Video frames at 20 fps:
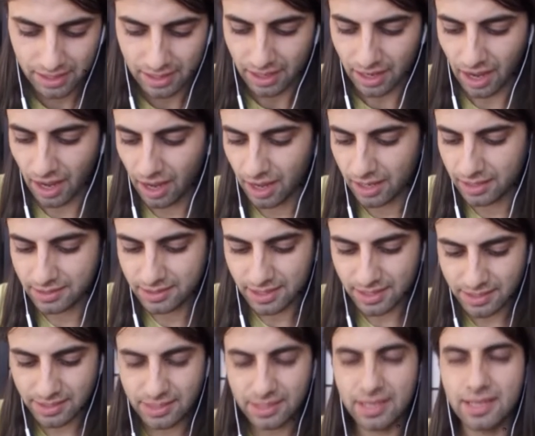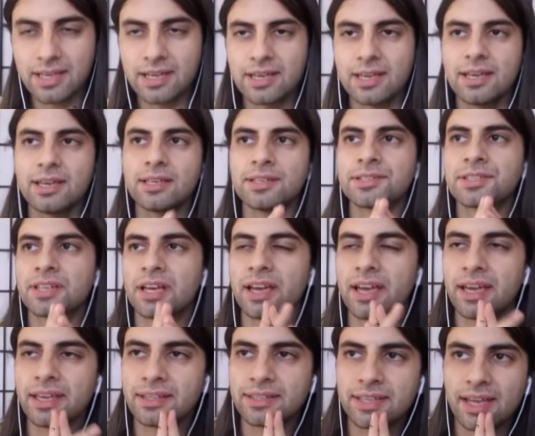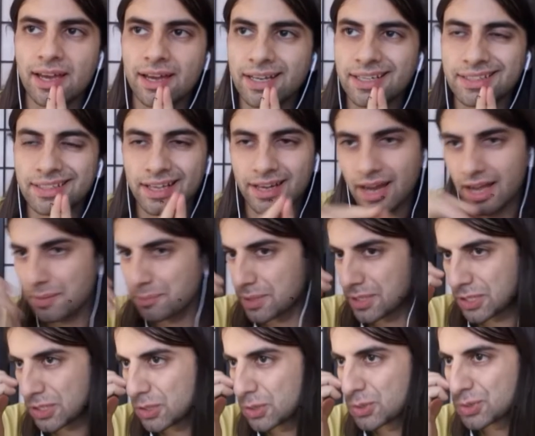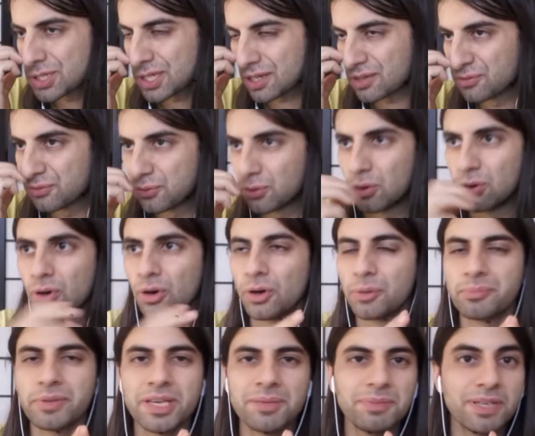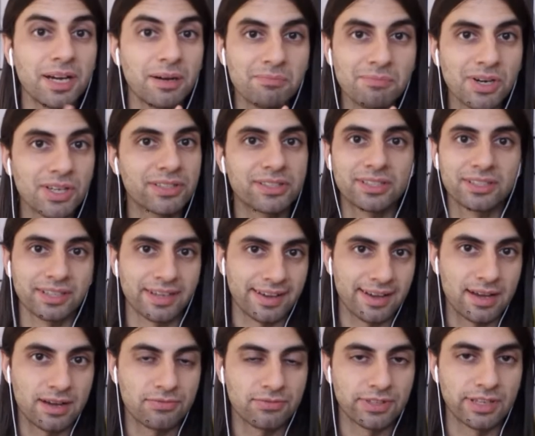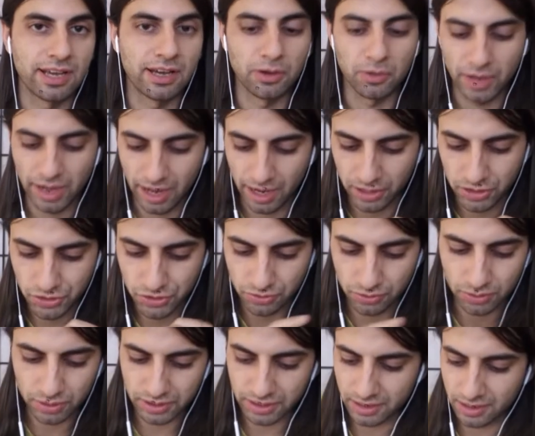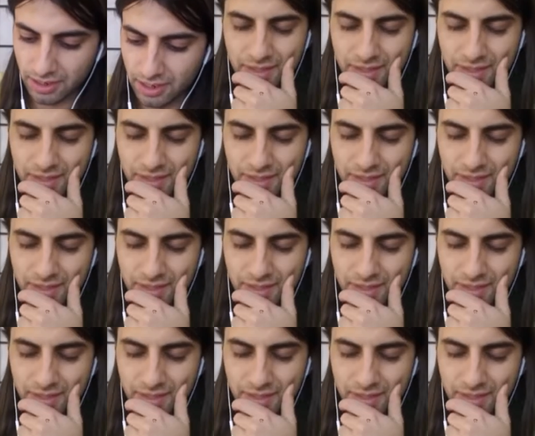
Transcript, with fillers: Uh, this is a deck that I've been using for maybe a month and a half now, actually.